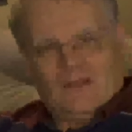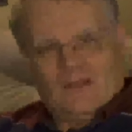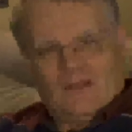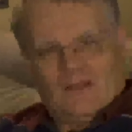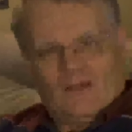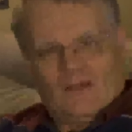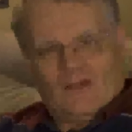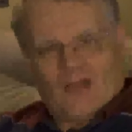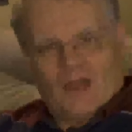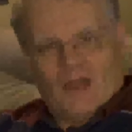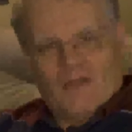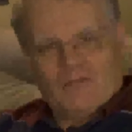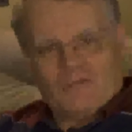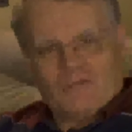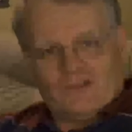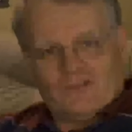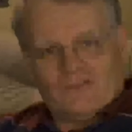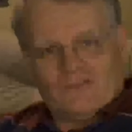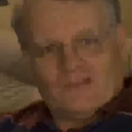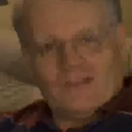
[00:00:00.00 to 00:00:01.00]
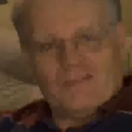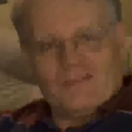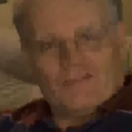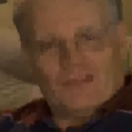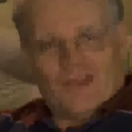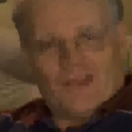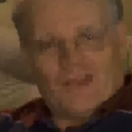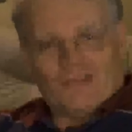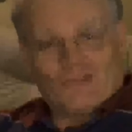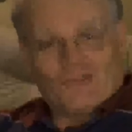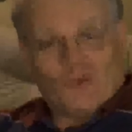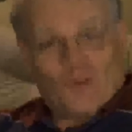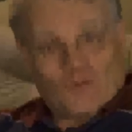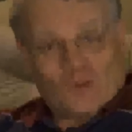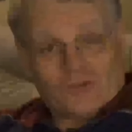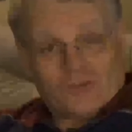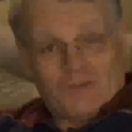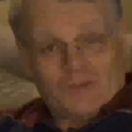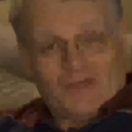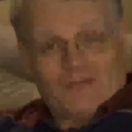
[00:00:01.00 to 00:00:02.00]
Long after, Dave and I
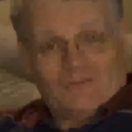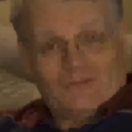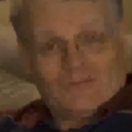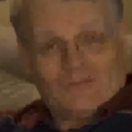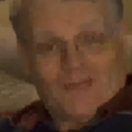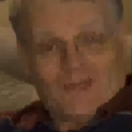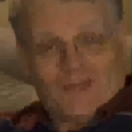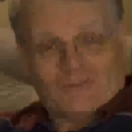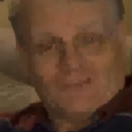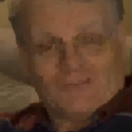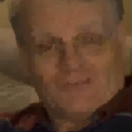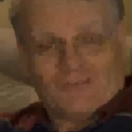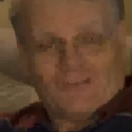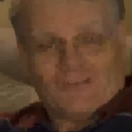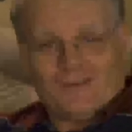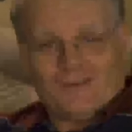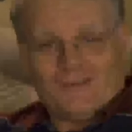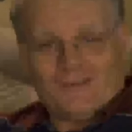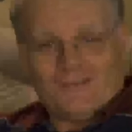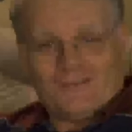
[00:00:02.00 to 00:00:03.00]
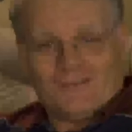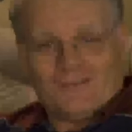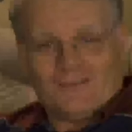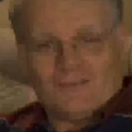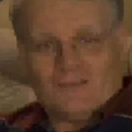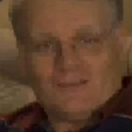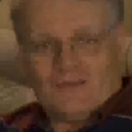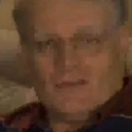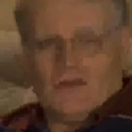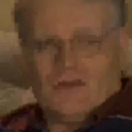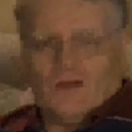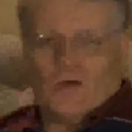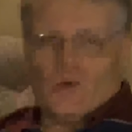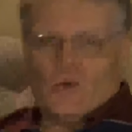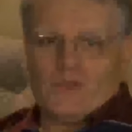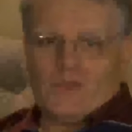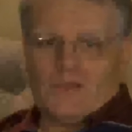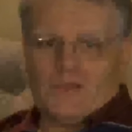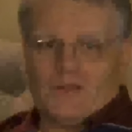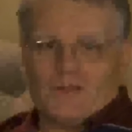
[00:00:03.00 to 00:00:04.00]
talked about this accident, and he said, "Oh,
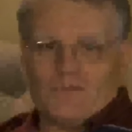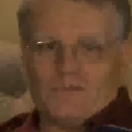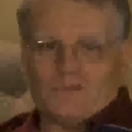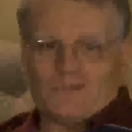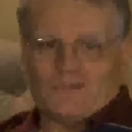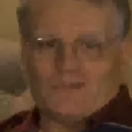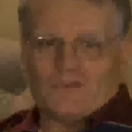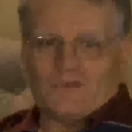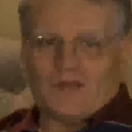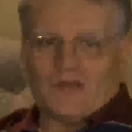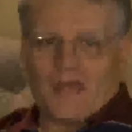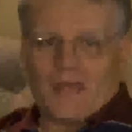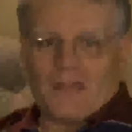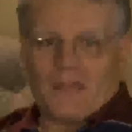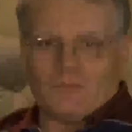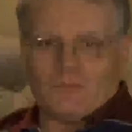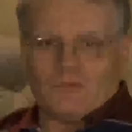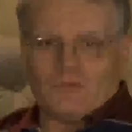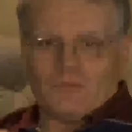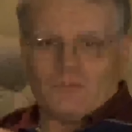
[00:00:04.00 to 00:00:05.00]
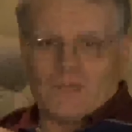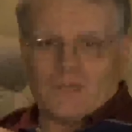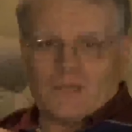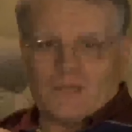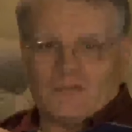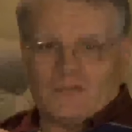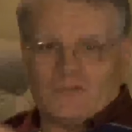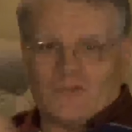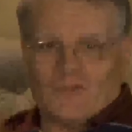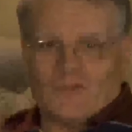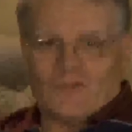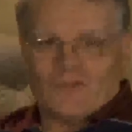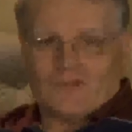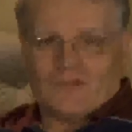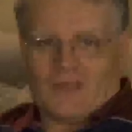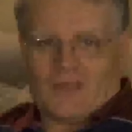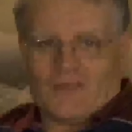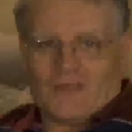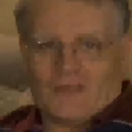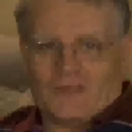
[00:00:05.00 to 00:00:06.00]
Ian, I'm so glad it was me and not
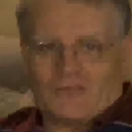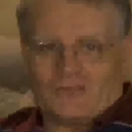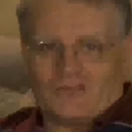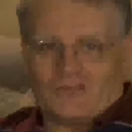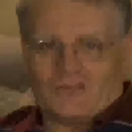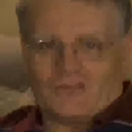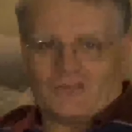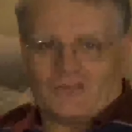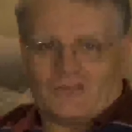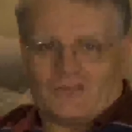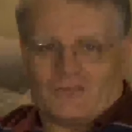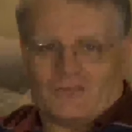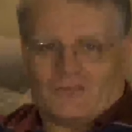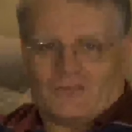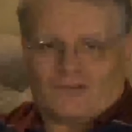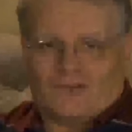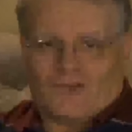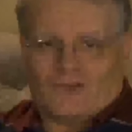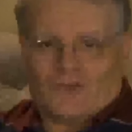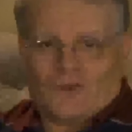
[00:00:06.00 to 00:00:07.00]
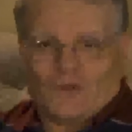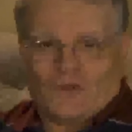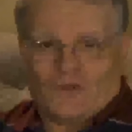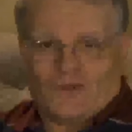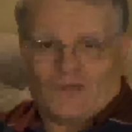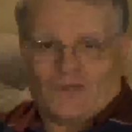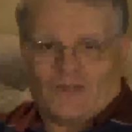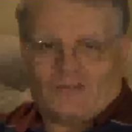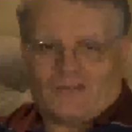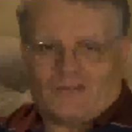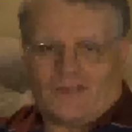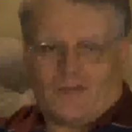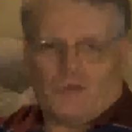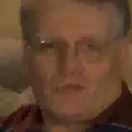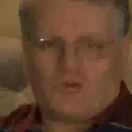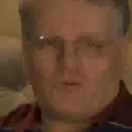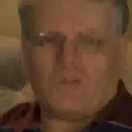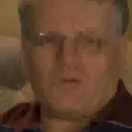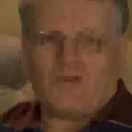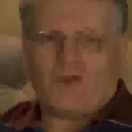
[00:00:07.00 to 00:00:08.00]
the others that got hurt that day. It
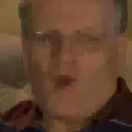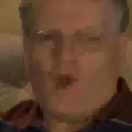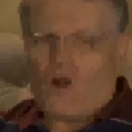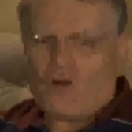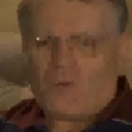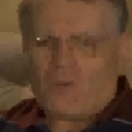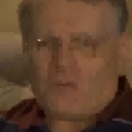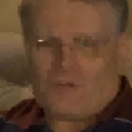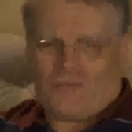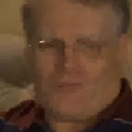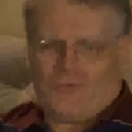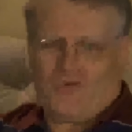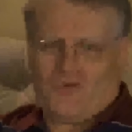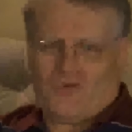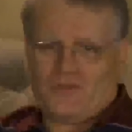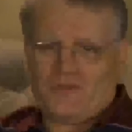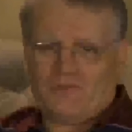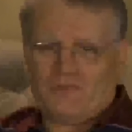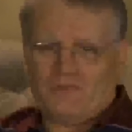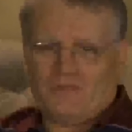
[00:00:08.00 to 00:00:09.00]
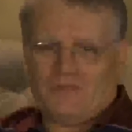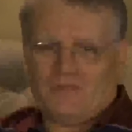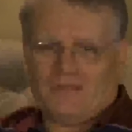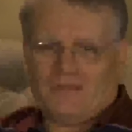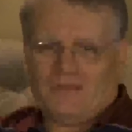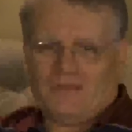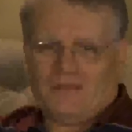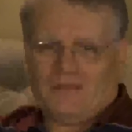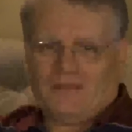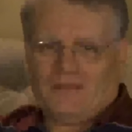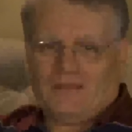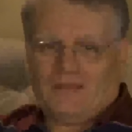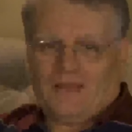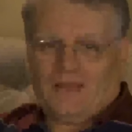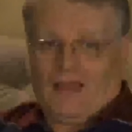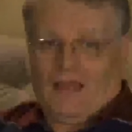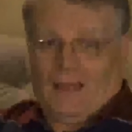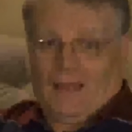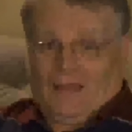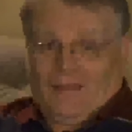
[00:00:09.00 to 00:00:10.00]
would have been horrible for them."
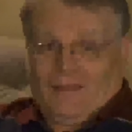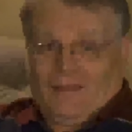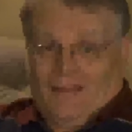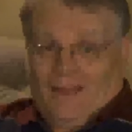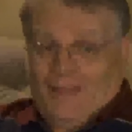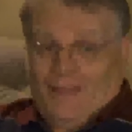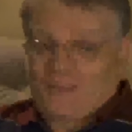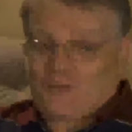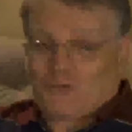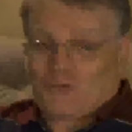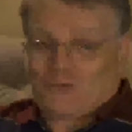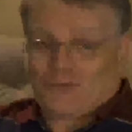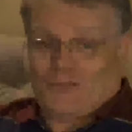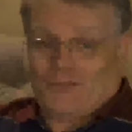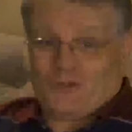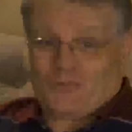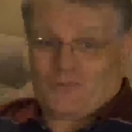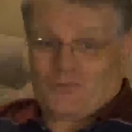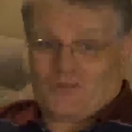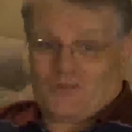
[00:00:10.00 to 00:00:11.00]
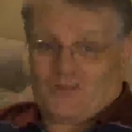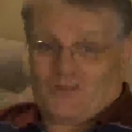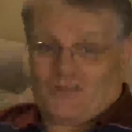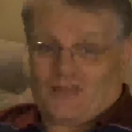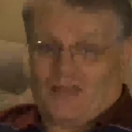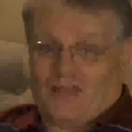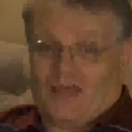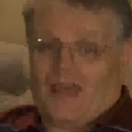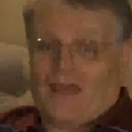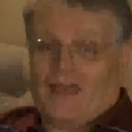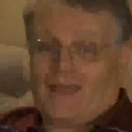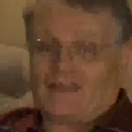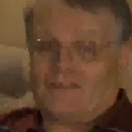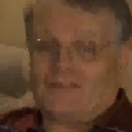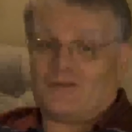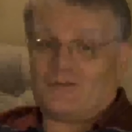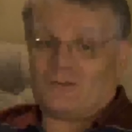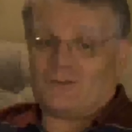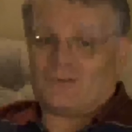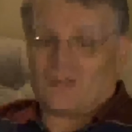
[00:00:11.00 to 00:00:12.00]
And I couldn't help thinking, I
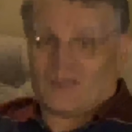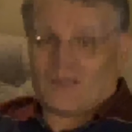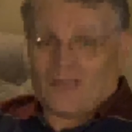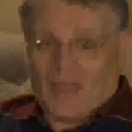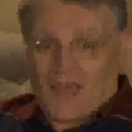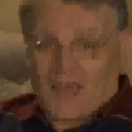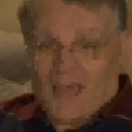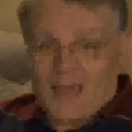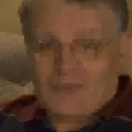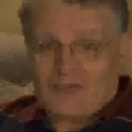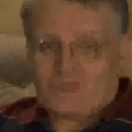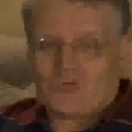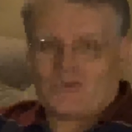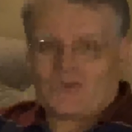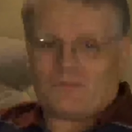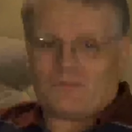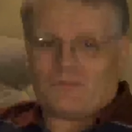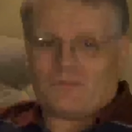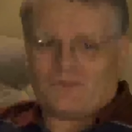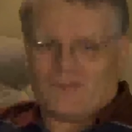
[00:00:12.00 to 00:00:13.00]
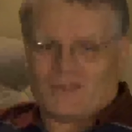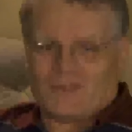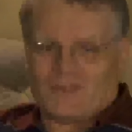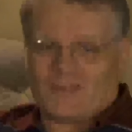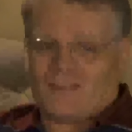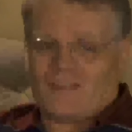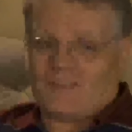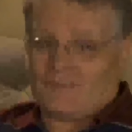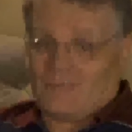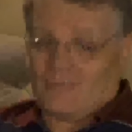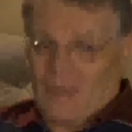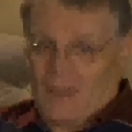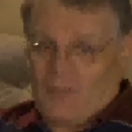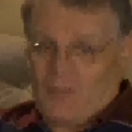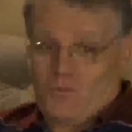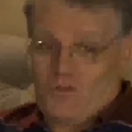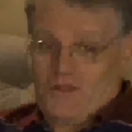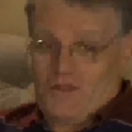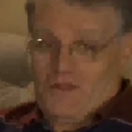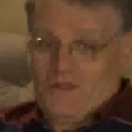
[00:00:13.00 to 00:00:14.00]
don't think I would have been thinking
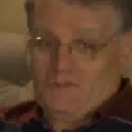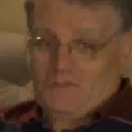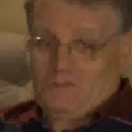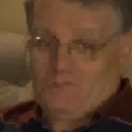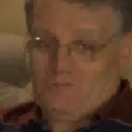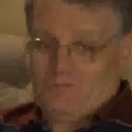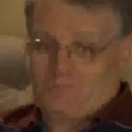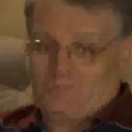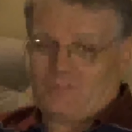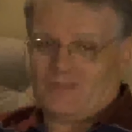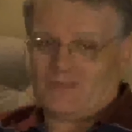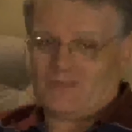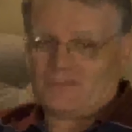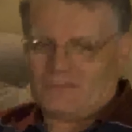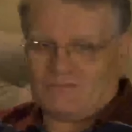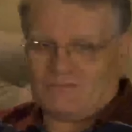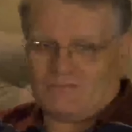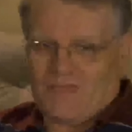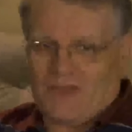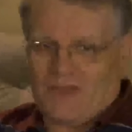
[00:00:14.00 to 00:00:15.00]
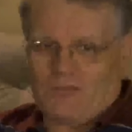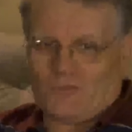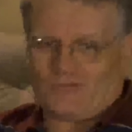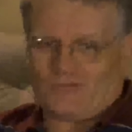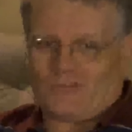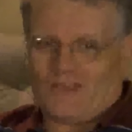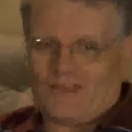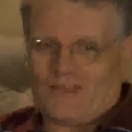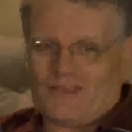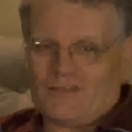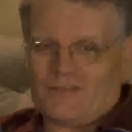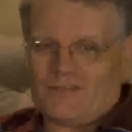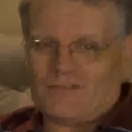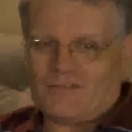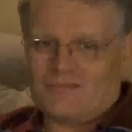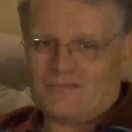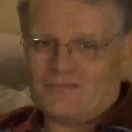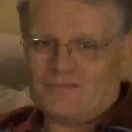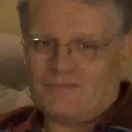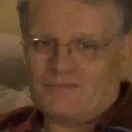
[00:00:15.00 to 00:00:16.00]
that way. But that was Dave.
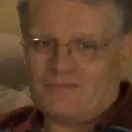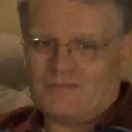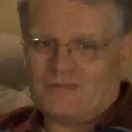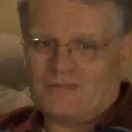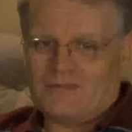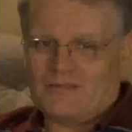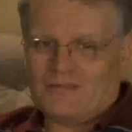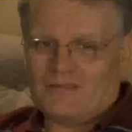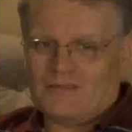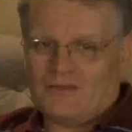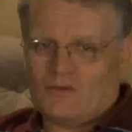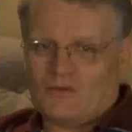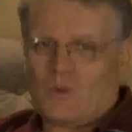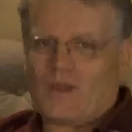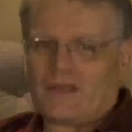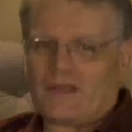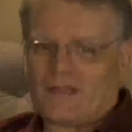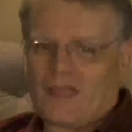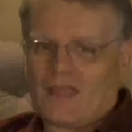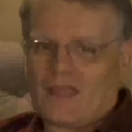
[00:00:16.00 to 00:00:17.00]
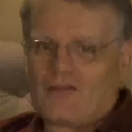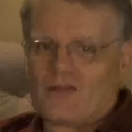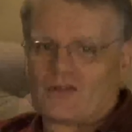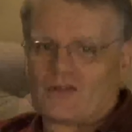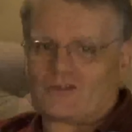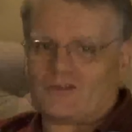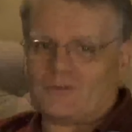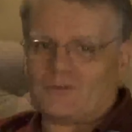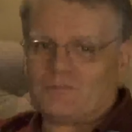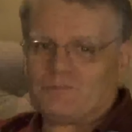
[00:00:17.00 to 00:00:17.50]
Quite a character.